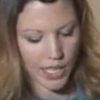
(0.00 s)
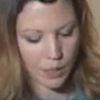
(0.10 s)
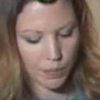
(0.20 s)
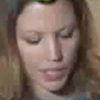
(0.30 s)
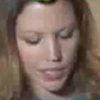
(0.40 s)

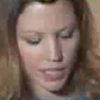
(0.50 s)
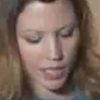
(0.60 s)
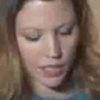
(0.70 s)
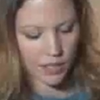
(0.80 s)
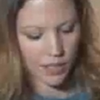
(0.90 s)
hand mixing
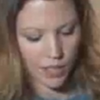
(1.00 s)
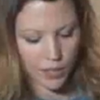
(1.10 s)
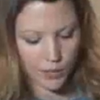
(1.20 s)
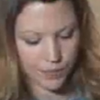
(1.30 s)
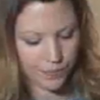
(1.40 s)
it
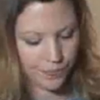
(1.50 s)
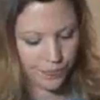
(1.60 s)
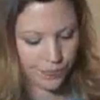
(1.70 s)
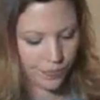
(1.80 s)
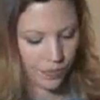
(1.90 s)
so
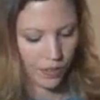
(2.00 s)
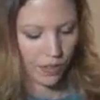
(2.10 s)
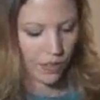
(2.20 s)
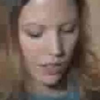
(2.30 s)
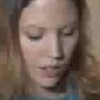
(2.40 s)

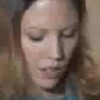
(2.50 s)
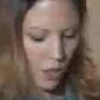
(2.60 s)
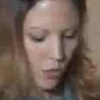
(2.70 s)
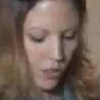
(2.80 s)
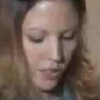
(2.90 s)

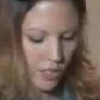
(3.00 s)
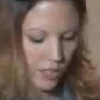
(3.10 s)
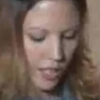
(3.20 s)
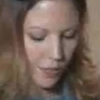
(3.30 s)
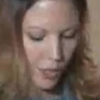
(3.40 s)
all this
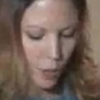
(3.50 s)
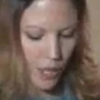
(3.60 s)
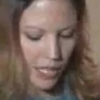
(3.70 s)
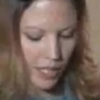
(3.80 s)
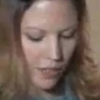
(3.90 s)
doesn't have to go
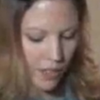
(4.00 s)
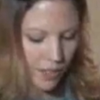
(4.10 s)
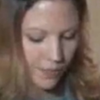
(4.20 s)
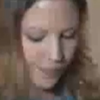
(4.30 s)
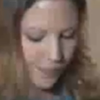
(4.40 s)
back in
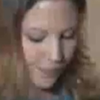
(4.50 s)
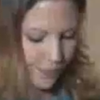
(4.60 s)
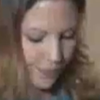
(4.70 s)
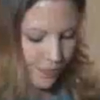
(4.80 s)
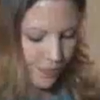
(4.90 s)
the
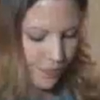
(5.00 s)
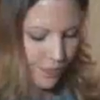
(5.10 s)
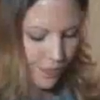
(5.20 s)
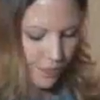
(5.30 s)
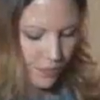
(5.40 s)

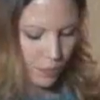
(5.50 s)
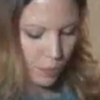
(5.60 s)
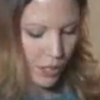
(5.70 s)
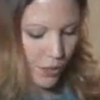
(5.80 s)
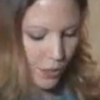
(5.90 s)

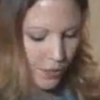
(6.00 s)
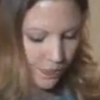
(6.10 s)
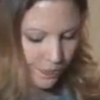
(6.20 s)
blender.